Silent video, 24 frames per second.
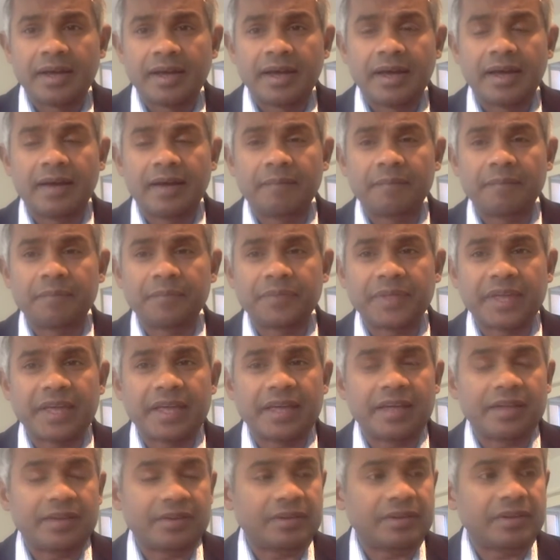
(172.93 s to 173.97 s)

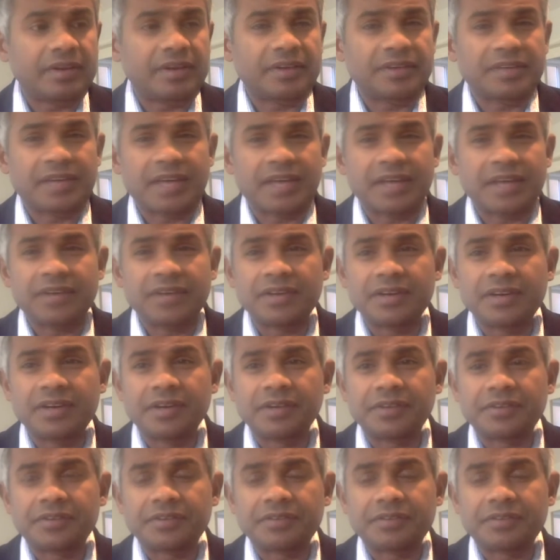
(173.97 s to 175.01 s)
In 10
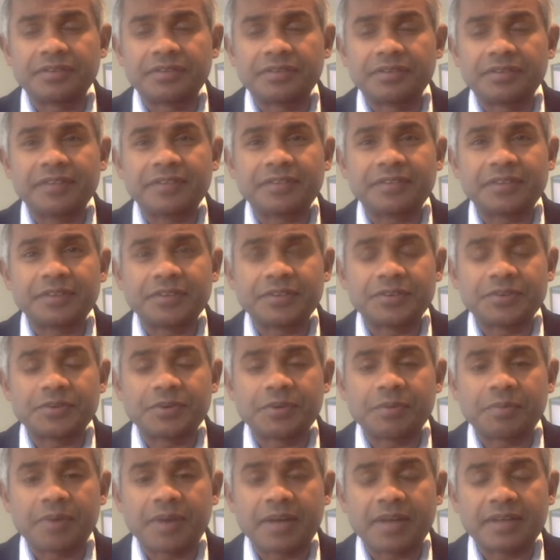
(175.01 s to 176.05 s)
years of hand
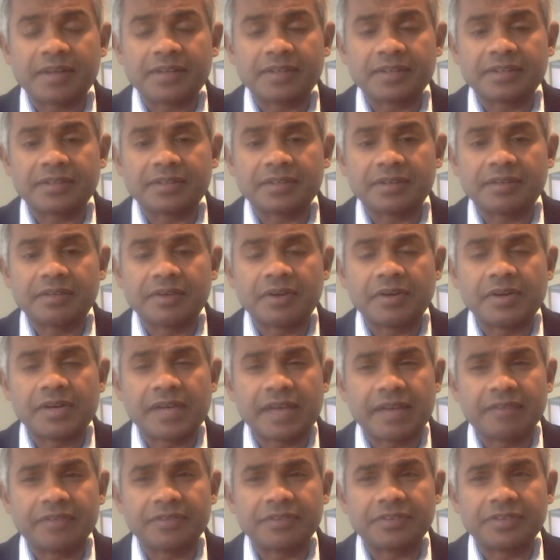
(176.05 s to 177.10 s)
surgery practice, I've only
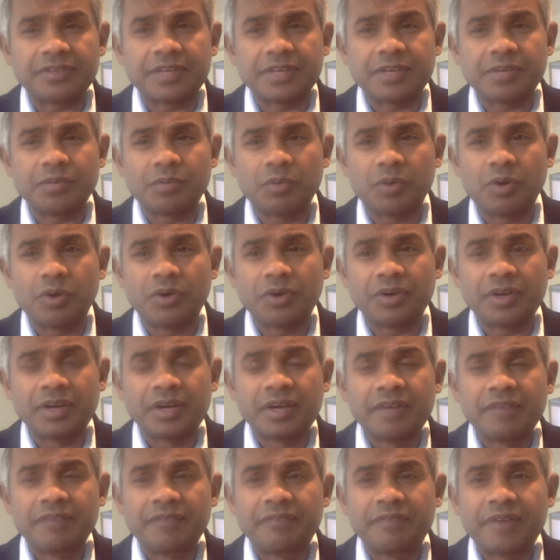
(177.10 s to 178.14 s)
ever seen one
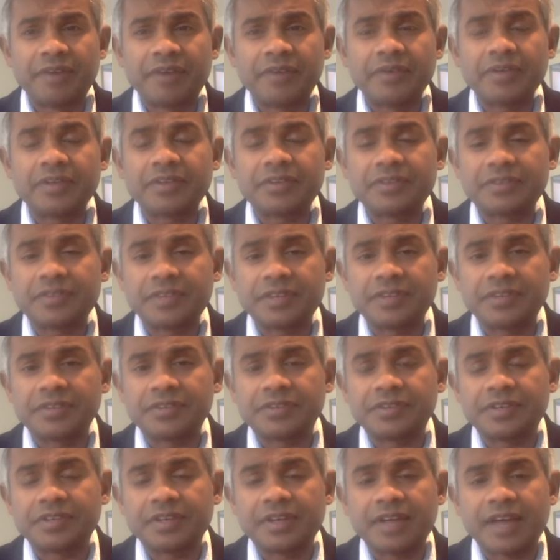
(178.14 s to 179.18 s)
very
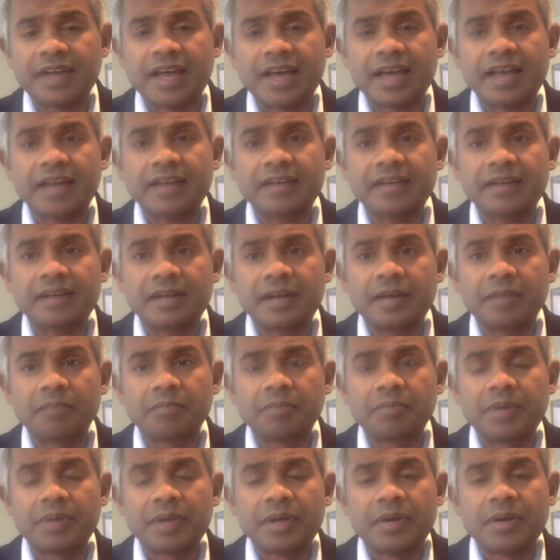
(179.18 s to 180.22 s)
sinister hand lump,
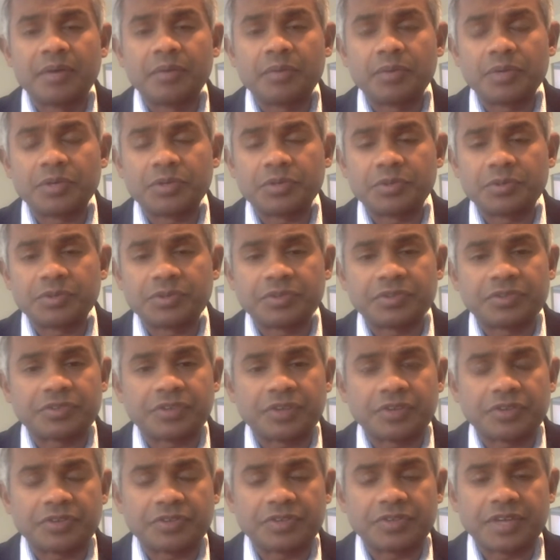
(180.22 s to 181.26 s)
which was
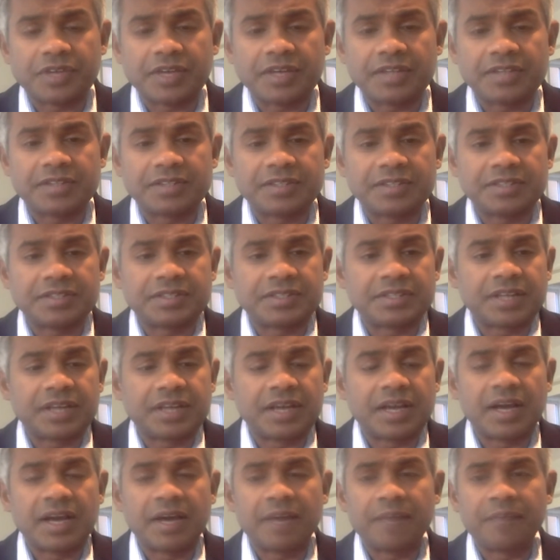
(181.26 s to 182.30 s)
associated
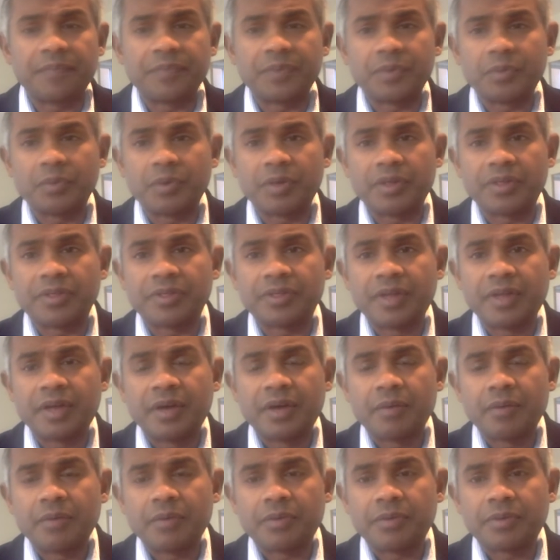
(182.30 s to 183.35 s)
with
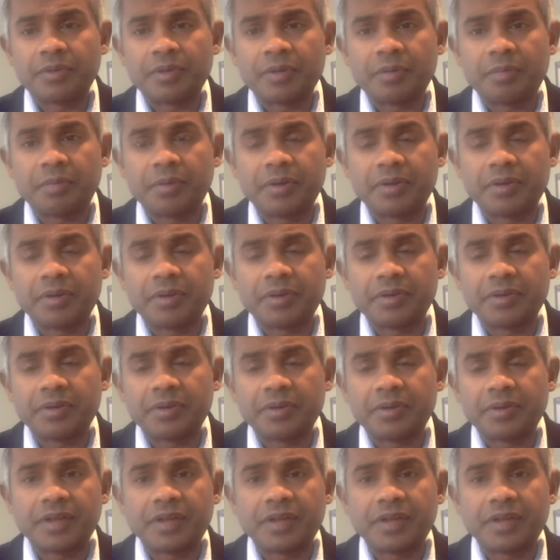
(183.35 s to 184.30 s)
a person that